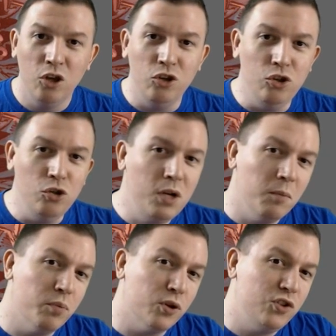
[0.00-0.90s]
You
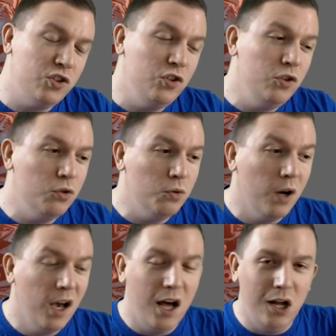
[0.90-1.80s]
can pursue
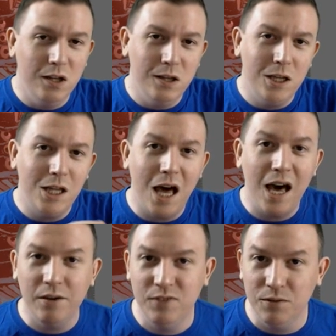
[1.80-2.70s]
a
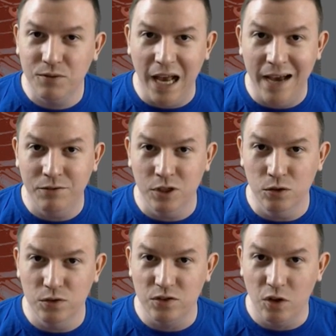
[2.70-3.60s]
lot of different
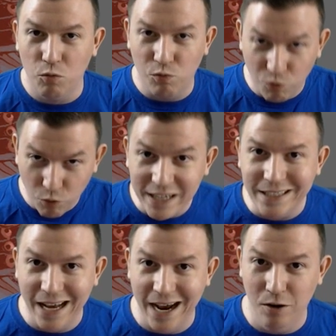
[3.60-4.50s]
avenues right
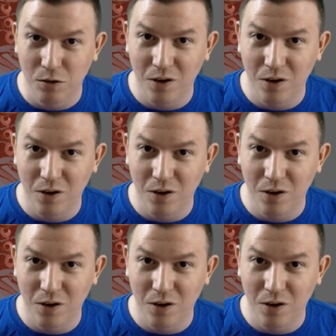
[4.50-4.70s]
now.